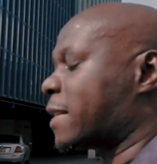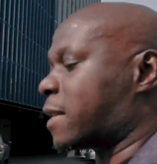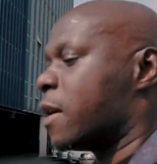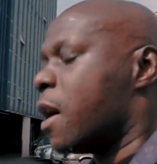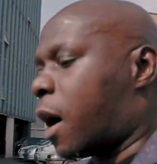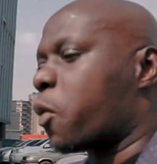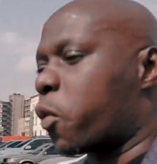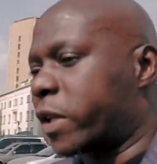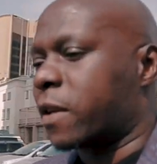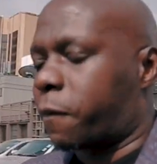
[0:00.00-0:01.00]
hasn't
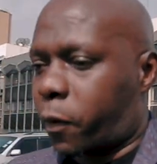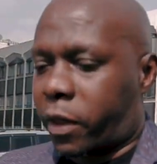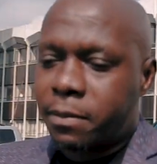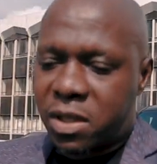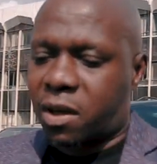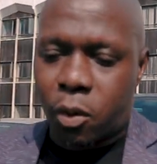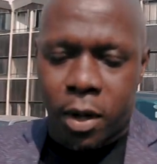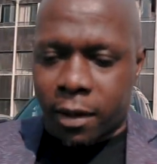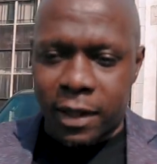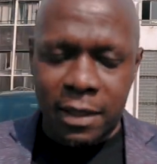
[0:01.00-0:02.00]
arisen for them, so
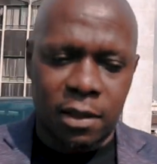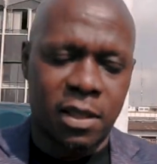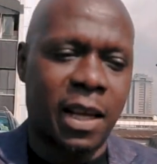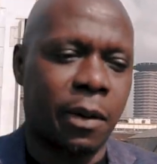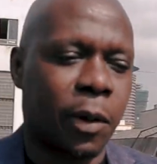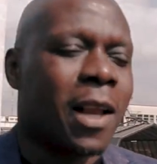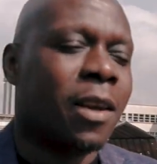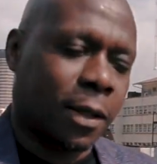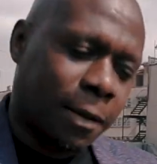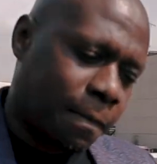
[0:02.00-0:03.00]
that's understandable.
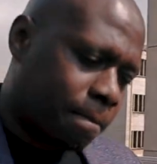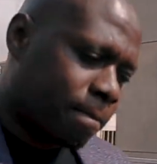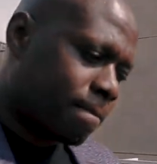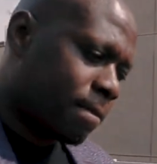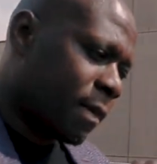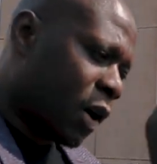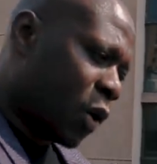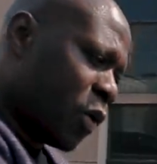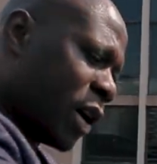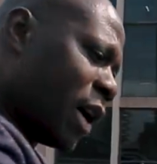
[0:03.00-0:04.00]
Look,
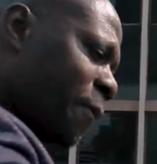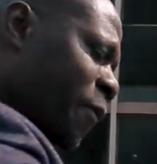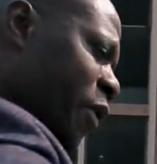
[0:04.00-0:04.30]
Olunga up